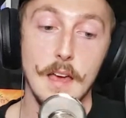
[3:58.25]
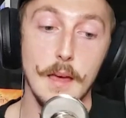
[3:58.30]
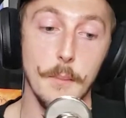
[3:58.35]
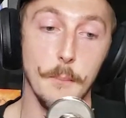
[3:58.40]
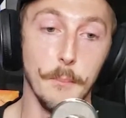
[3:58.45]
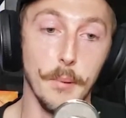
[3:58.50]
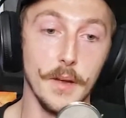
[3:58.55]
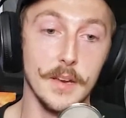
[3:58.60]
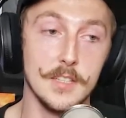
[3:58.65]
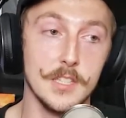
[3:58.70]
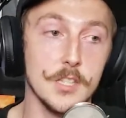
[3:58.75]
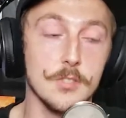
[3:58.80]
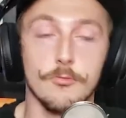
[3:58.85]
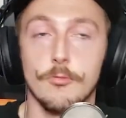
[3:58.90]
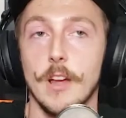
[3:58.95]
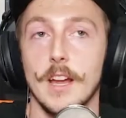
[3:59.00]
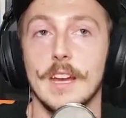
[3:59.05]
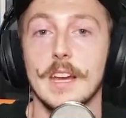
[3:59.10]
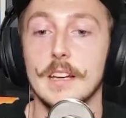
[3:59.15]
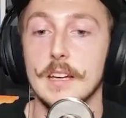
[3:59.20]
But just
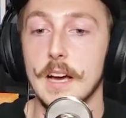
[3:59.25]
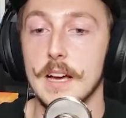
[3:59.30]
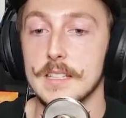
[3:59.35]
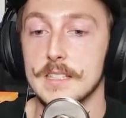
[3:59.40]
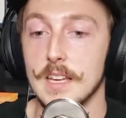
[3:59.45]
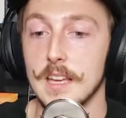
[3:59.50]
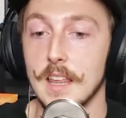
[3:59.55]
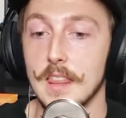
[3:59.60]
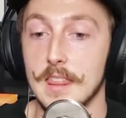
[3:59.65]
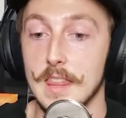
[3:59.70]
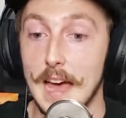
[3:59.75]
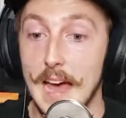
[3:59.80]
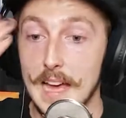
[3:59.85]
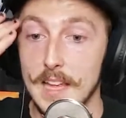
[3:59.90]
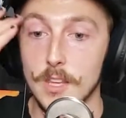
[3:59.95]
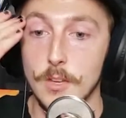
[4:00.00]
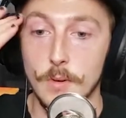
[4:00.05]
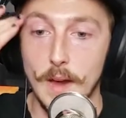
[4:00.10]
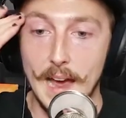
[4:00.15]
recognizing that you